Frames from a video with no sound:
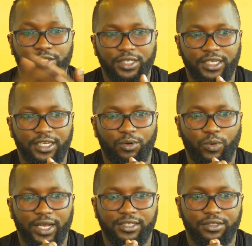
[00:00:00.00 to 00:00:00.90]
to hear
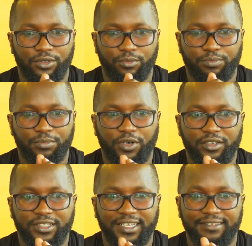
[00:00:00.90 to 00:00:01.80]
what people
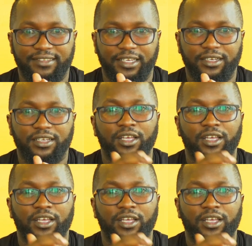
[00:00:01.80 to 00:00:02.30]
out there think.